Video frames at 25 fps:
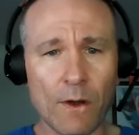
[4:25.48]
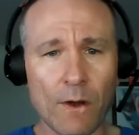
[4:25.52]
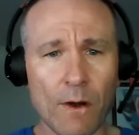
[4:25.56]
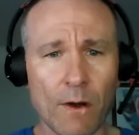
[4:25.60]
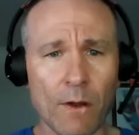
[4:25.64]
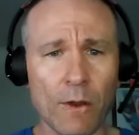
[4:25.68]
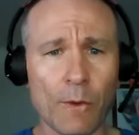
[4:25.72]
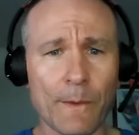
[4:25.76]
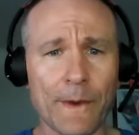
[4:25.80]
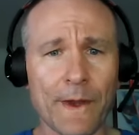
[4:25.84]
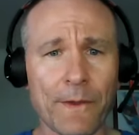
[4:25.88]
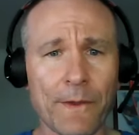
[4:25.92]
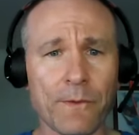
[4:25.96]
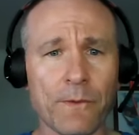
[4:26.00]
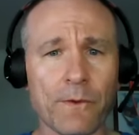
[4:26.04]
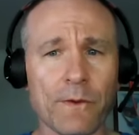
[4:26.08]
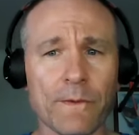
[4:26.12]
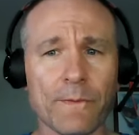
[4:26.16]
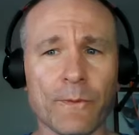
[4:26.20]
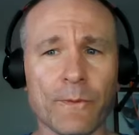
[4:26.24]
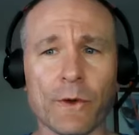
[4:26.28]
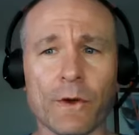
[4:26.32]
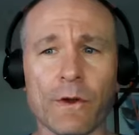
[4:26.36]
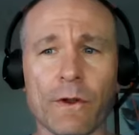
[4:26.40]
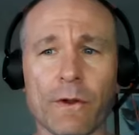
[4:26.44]
all the way through
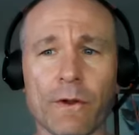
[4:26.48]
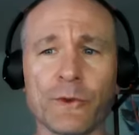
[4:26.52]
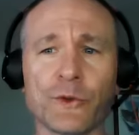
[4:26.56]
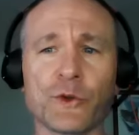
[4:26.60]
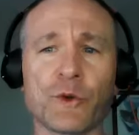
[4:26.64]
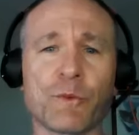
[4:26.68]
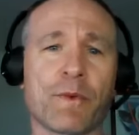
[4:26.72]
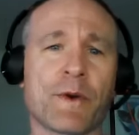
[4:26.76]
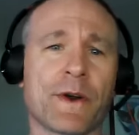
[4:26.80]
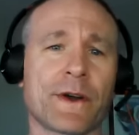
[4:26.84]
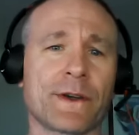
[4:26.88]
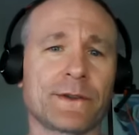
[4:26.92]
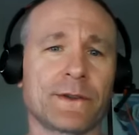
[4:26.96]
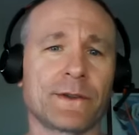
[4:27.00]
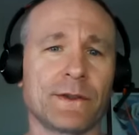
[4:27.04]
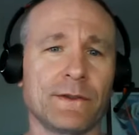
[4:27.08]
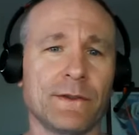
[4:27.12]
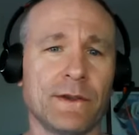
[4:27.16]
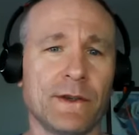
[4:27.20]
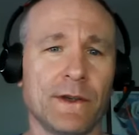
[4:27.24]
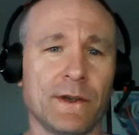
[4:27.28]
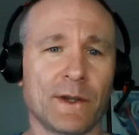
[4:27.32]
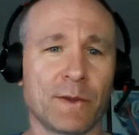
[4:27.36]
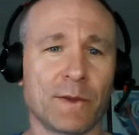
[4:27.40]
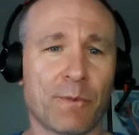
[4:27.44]
the foreclosure
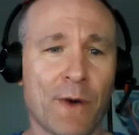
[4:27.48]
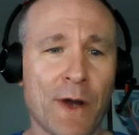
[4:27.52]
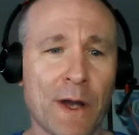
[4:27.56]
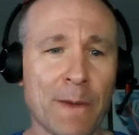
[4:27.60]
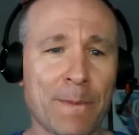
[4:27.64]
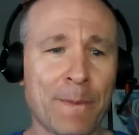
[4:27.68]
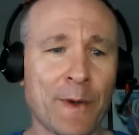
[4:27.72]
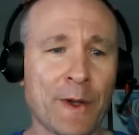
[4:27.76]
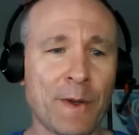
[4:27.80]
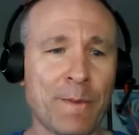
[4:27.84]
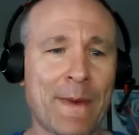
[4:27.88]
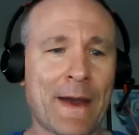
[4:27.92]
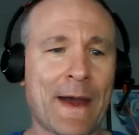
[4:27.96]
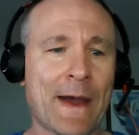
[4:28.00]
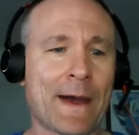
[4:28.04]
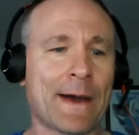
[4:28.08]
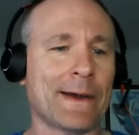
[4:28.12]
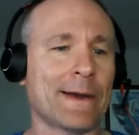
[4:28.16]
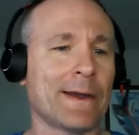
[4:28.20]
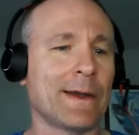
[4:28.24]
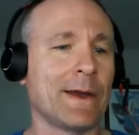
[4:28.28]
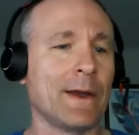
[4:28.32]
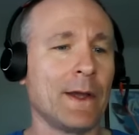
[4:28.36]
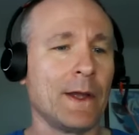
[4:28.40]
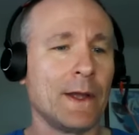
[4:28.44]
process, you get the property
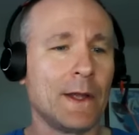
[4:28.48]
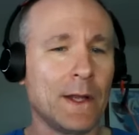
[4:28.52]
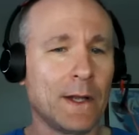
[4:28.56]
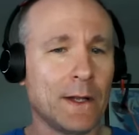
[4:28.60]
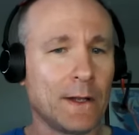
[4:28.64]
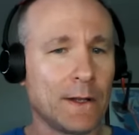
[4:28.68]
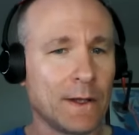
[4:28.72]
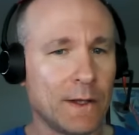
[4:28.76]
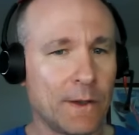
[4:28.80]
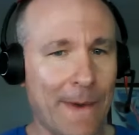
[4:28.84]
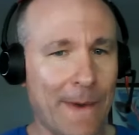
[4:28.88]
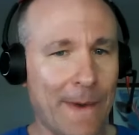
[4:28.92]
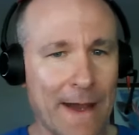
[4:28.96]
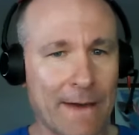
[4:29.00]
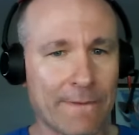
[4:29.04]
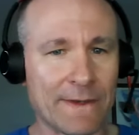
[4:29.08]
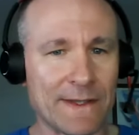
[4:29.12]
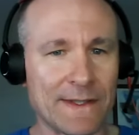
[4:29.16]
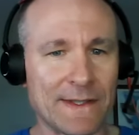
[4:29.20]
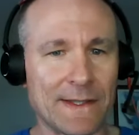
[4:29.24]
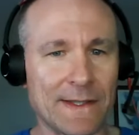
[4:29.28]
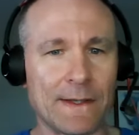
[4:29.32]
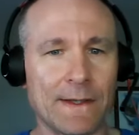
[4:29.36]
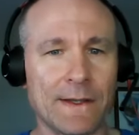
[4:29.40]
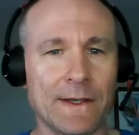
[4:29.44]
back. You
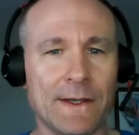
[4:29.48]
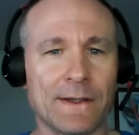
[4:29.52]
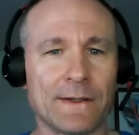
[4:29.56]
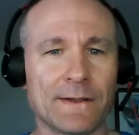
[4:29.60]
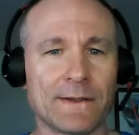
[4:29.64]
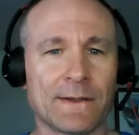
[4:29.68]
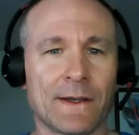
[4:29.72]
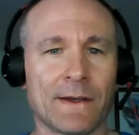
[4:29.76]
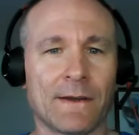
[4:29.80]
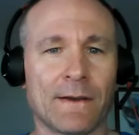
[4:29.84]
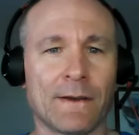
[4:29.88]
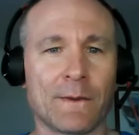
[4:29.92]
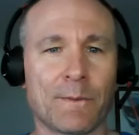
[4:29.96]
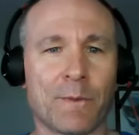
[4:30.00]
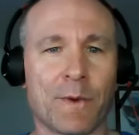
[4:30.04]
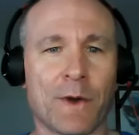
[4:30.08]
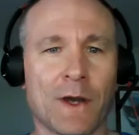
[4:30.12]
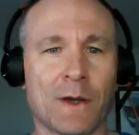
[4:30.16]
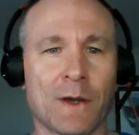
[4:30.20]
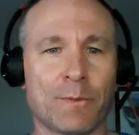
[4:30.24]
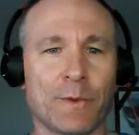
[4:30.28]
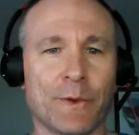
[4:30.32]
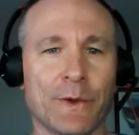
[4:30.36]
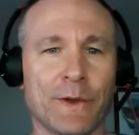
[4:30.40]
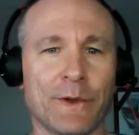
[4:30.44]
haven't seen the inside of the
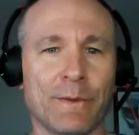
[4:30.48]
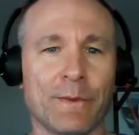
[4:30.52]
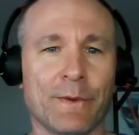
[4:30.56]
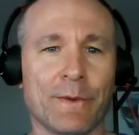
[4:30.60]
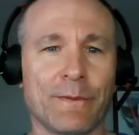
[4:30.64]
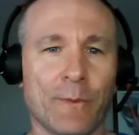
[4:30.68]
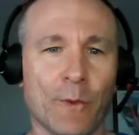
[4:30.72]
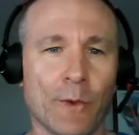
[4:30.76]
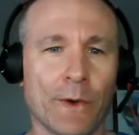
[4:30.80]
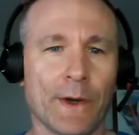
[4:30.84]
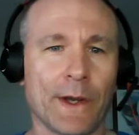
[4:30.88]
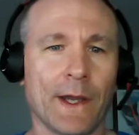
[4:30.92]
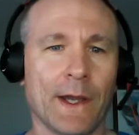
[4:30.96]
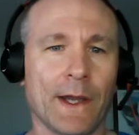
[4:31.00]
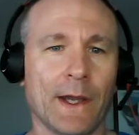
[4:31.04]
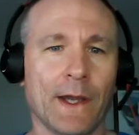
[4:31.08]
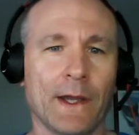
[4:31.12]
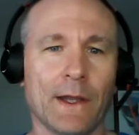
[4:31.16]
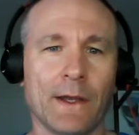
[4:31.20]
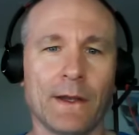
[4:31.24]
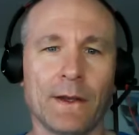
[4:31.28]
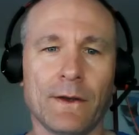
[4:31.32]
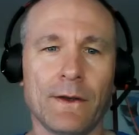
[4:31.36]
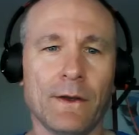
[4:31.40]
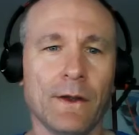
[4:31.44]
property
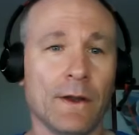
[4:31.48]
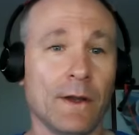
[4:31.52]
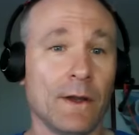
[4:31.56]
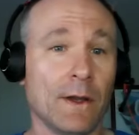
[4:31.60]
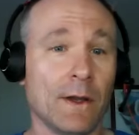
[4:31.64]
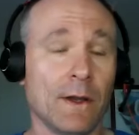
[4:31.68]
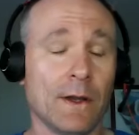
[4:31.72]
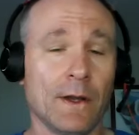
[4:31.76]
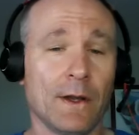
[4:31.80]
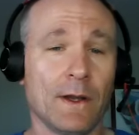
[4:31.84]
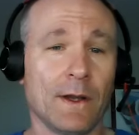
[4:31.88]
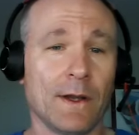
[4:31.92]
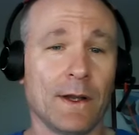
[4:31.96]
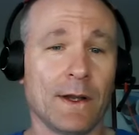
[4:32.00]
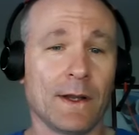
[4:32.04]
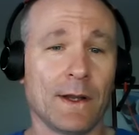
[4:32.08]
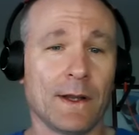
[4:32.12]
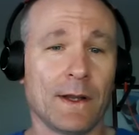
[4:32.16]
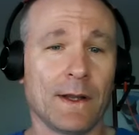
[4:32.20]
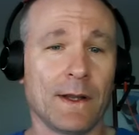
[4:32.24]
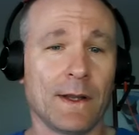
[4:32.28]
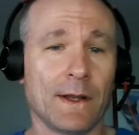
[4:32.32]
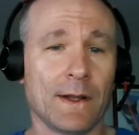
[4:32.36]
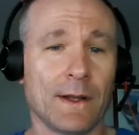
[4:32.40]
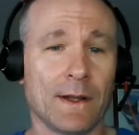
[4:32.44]
beforehand.
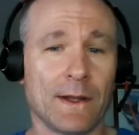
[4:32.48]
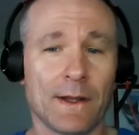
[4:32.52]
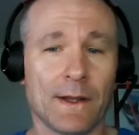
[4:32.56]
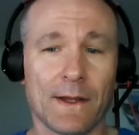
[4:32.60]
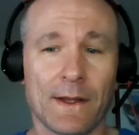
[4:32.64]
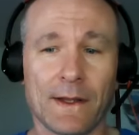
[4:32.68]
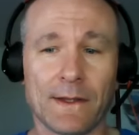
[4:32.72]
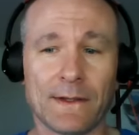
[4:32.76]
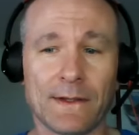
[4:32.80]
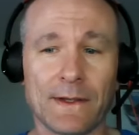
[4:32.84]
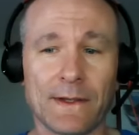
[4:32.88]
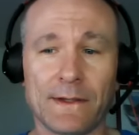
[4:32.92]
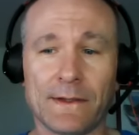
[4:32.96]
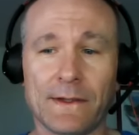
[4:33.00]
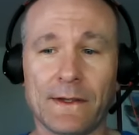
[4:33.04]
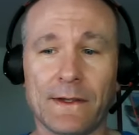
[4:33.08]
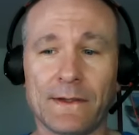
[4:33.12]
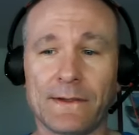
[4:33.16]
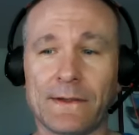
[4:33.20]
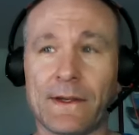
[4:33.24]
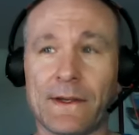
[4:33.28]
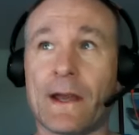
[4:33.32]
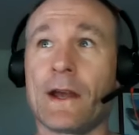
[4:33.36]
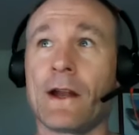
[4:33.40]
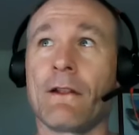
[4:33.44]

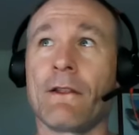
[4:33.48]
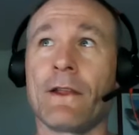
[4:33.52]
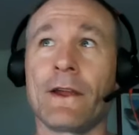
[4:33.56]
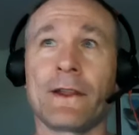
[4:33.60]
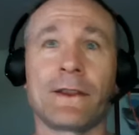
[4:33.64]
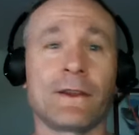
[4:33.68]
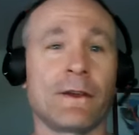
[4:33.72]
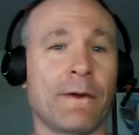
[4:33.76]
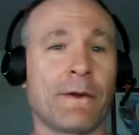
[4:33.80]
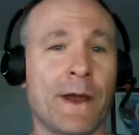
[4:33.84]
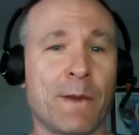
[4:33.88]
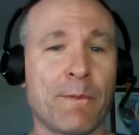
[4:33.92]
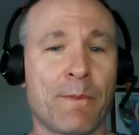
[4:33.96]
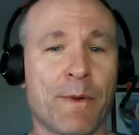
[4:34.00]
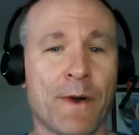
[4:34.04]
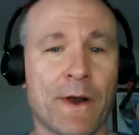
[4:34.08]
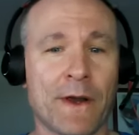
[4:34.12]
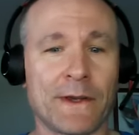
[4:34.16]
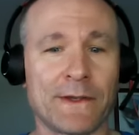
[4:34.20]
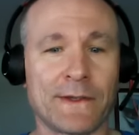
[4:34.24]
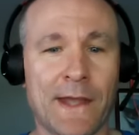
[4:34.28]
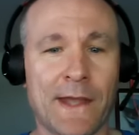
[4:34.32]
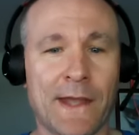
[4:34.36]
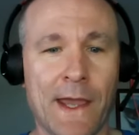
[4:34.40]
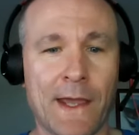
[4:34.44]
It's kind of like the grand
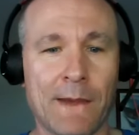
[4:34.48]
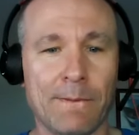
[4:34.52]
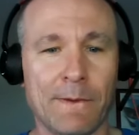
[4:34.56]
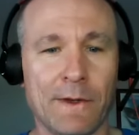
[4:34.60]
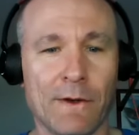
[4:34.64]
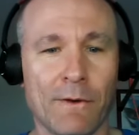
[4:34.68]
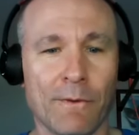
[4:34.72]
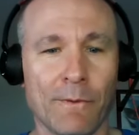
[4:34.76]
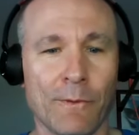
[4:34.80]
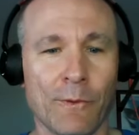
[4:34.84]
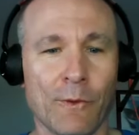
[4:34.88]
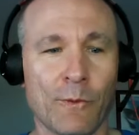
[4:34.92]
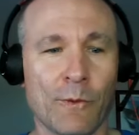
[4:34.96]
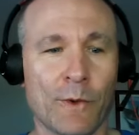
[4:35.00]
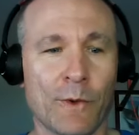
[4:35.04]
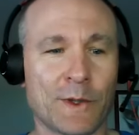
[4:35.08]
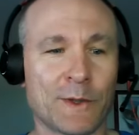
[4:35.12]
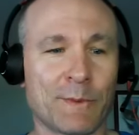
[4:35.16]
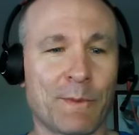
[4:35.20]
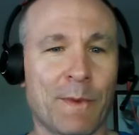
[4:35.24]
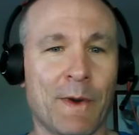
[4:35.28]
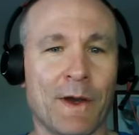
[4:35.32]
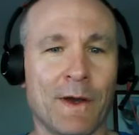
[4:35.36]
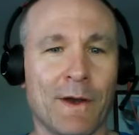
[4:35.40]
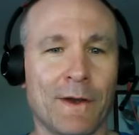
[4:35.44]
prize game. You don't know
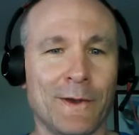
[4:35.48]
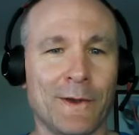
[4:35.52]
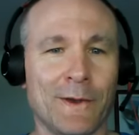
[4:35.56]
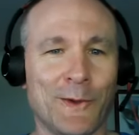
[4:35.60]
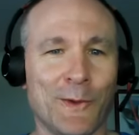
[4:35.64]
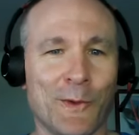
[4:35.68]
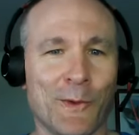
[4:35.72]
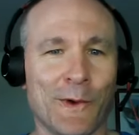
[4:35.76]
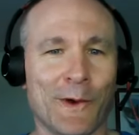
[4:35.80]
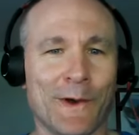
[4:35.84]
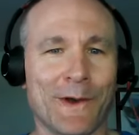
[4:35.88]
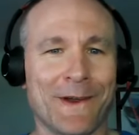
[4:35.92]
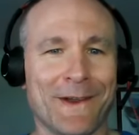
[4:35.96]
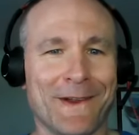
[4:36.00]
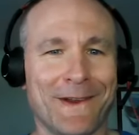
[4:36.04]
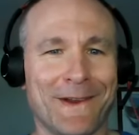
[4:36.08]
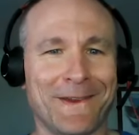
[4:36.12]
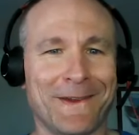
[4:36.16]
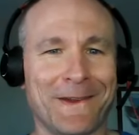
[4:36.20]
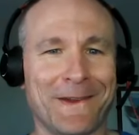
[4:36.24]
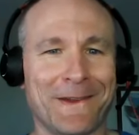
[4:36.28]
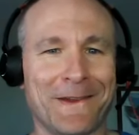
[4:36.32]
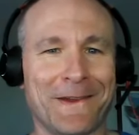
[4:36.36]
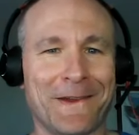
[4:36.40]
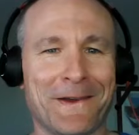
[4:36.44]
what's behind the door
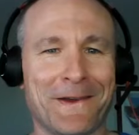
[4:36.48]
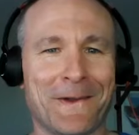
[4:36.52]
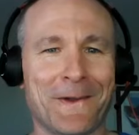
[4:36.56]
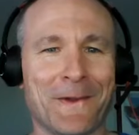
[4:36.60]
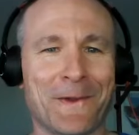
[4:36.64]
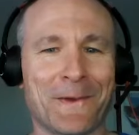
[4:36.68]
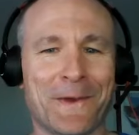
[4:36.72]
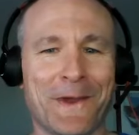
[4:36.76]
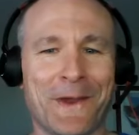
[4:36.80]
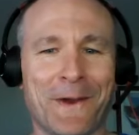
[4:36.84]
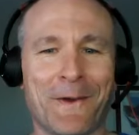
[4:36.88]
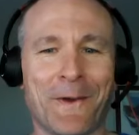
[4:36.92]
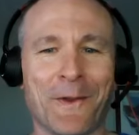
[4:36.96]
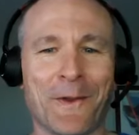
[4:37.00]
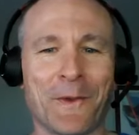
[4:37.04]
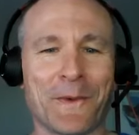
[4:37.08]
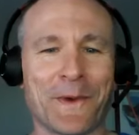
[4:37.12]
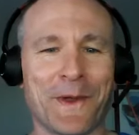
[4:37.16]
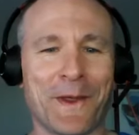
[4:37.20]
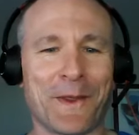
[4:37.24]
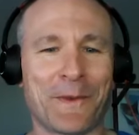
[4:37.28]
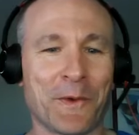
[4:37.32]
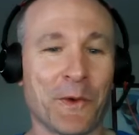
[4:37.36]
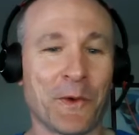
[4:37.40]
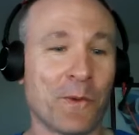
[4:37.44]
until you all get all the
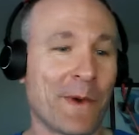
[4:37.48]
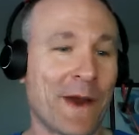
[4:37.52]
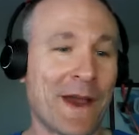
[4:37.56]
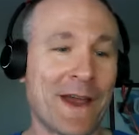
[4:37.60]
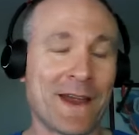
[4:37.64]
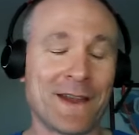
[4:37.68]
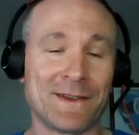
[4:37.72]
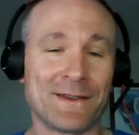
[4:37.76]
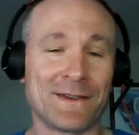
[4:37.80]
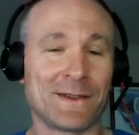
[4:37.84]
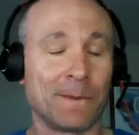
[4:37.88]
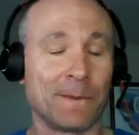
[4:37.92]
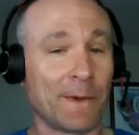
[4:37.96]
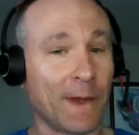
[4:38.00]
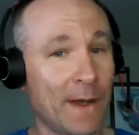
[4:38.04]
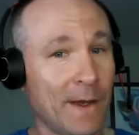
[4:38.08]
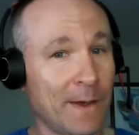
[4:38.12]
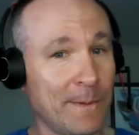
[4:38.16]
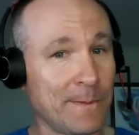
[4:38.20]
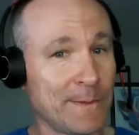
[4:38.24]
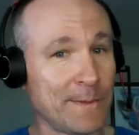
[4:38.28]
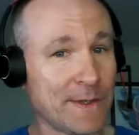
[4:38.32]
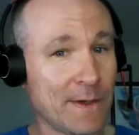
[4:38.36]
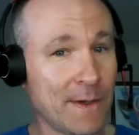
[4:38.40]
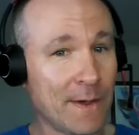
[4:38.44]
way through, right? And
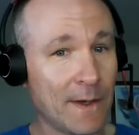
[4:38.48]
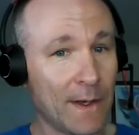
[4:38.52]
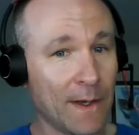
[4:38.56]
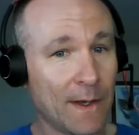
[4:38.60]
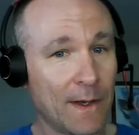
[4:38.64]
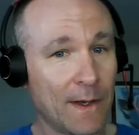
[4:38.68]
sometimes